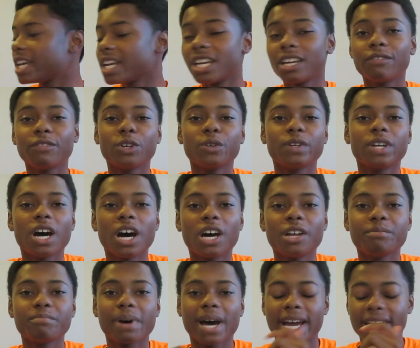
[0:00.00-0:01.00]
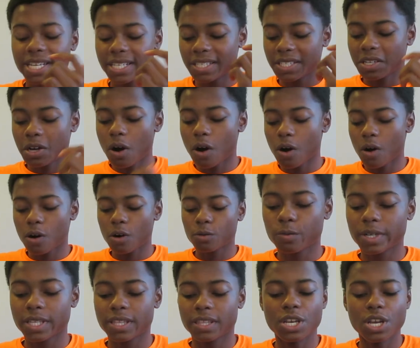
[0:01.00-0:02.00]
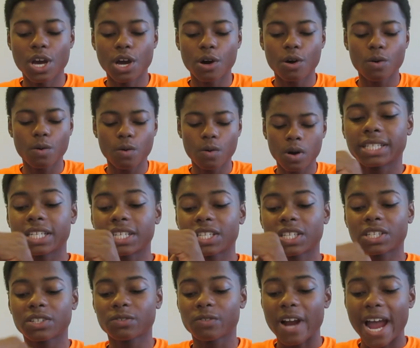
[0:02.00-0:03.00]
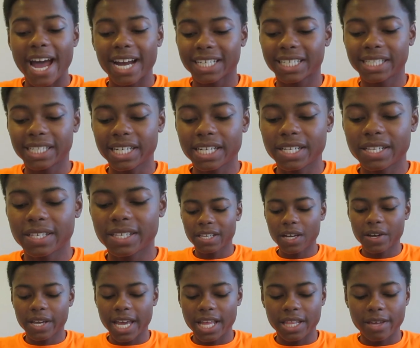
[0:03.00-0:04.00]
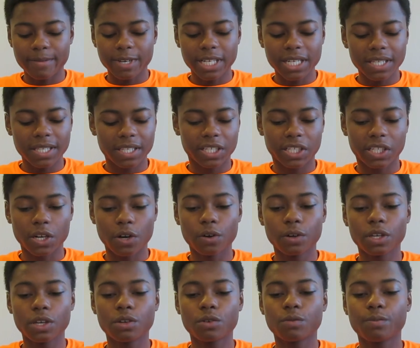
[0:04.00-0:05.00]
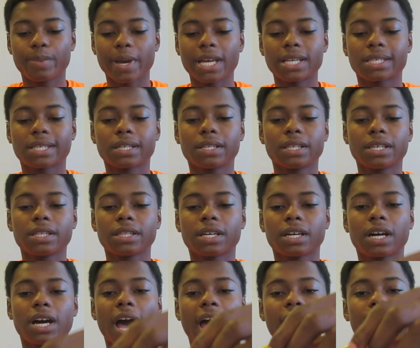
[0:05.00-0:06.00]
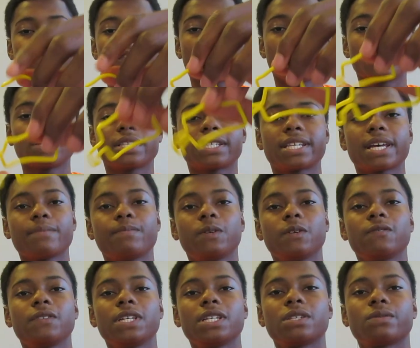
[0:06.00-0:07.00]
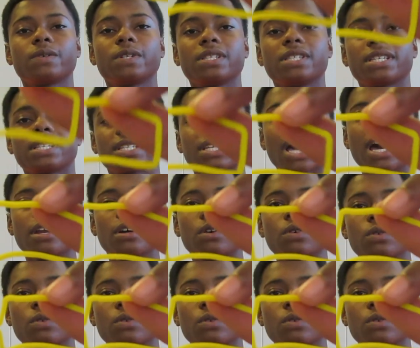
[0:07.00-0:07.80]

can give you an unbiased haul with no distractions. Okay, let me just show you basically the kind of concept of these ones. It's kind of